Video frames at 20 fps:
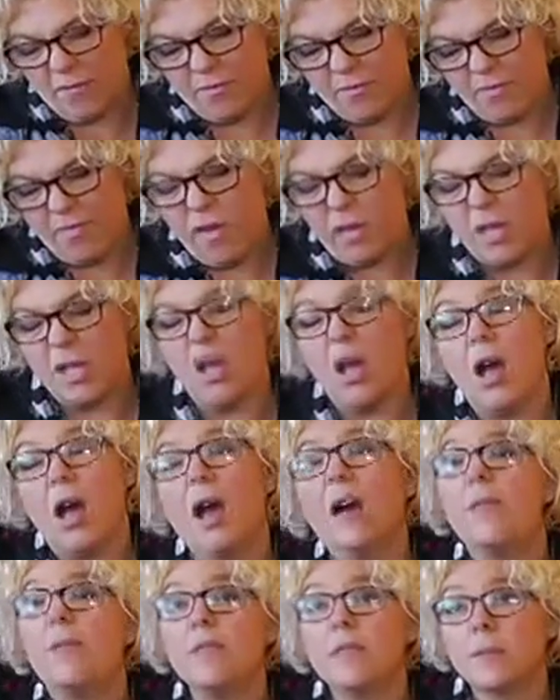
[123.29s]
falling
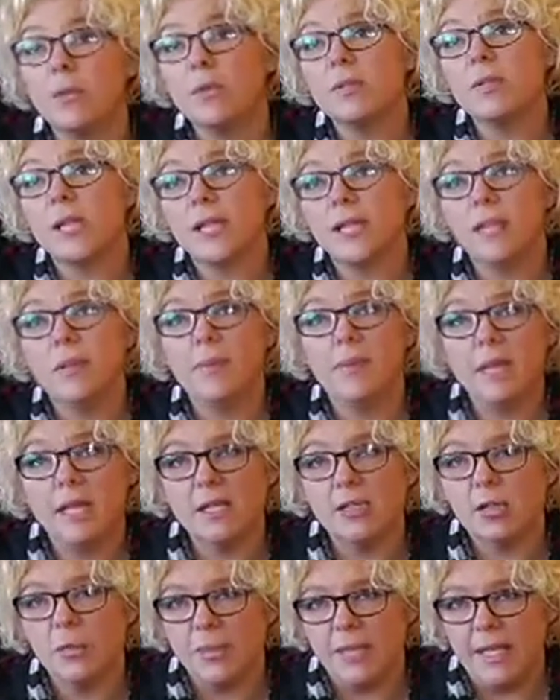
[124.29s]
off, it's most likely
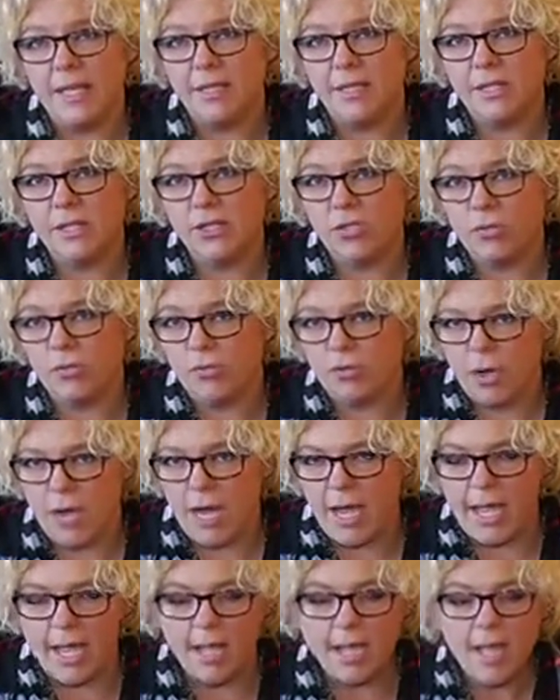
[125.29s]
because your plant is too
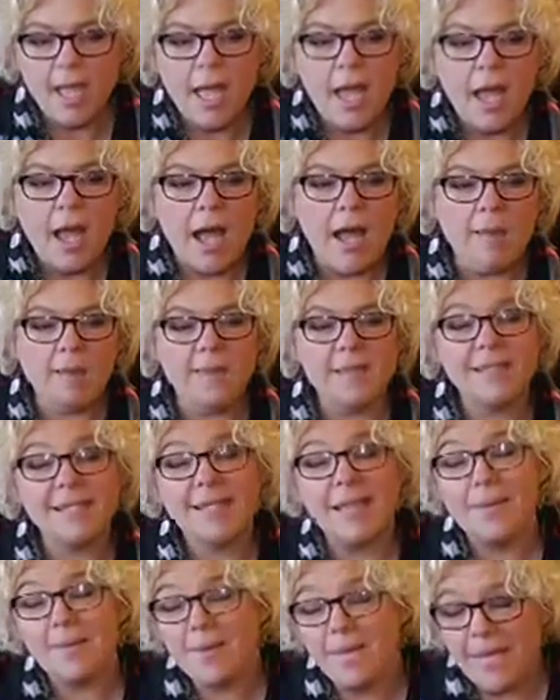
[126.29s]
dry. The
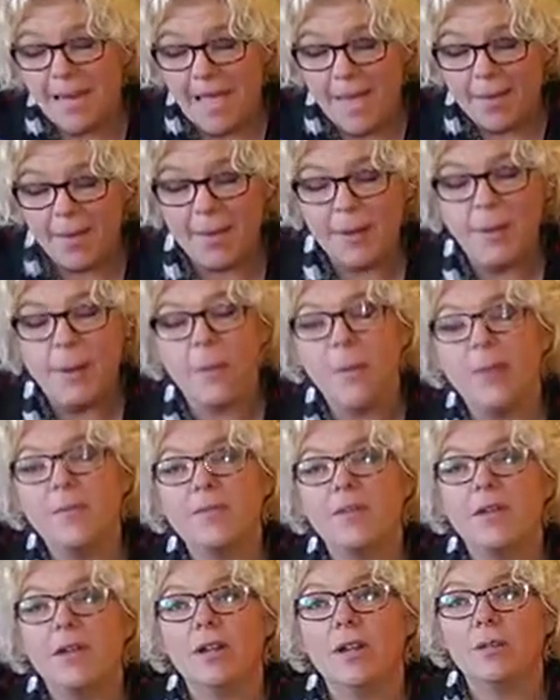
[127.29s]
same can happen,
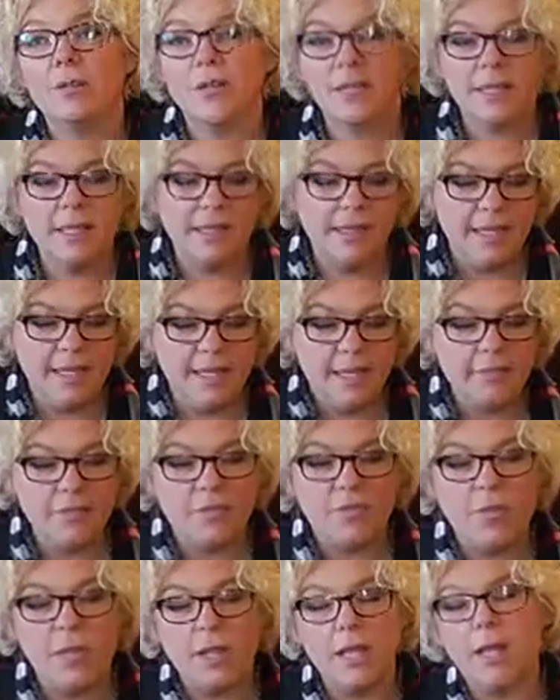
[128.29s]
however, with the
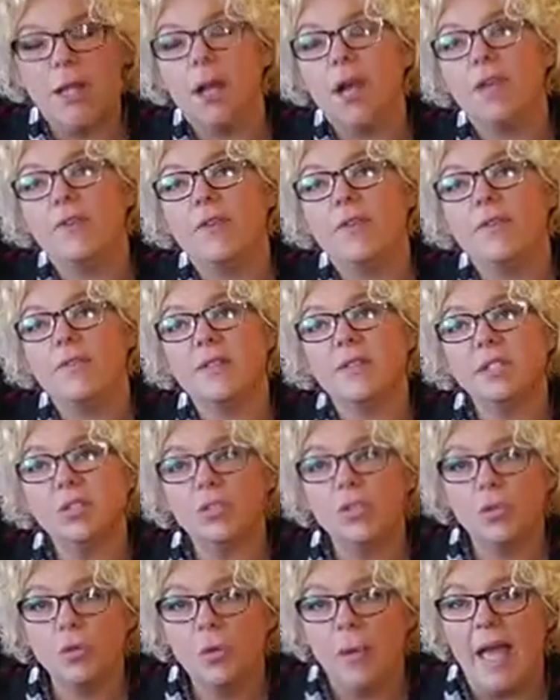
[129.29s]
leaves falling off if
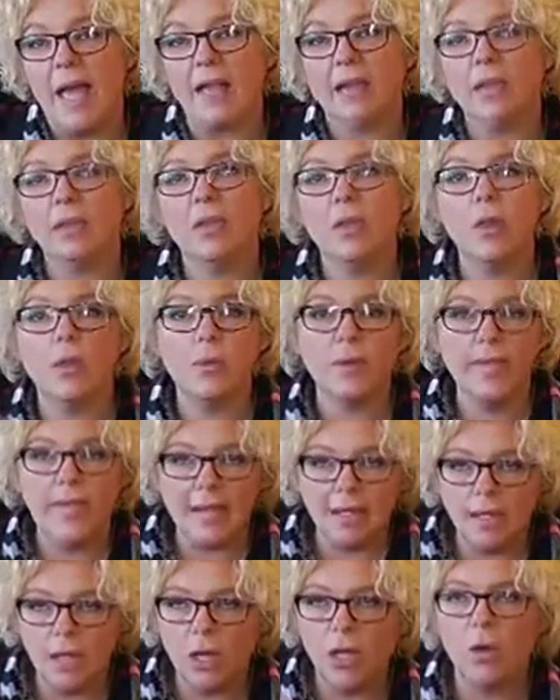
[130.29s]
it's too wet. They'll go
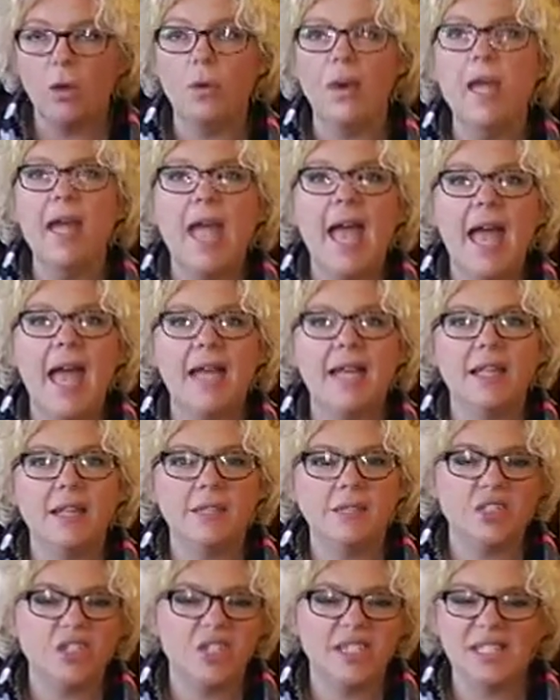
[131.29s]
yellow and
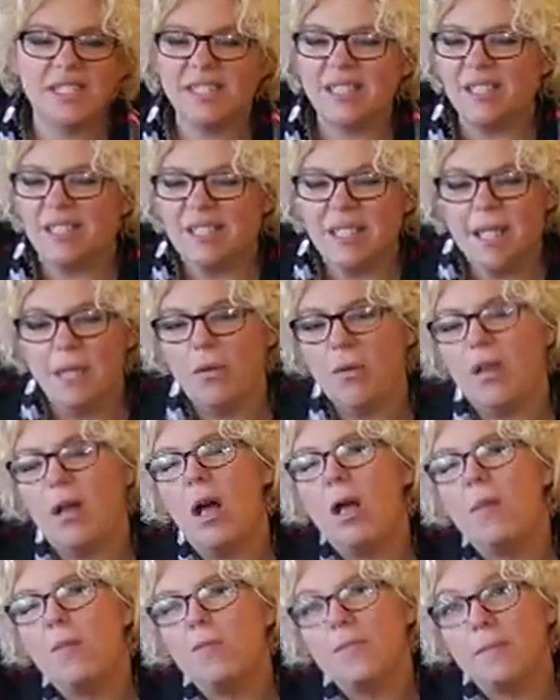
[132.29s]
they
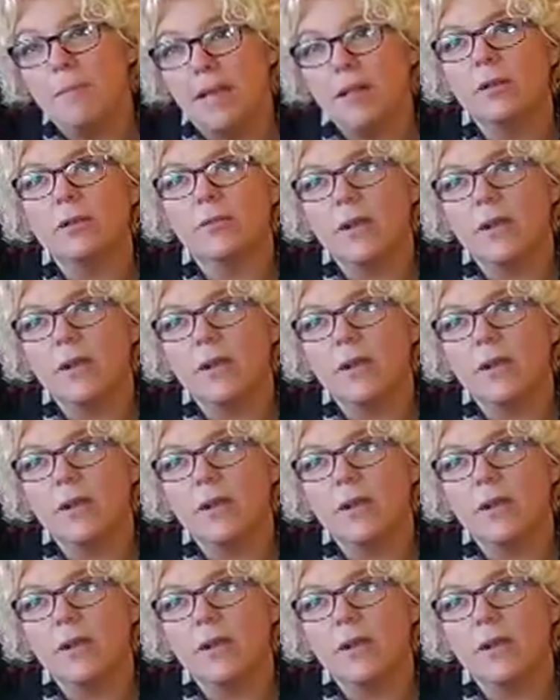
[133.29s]
almost melt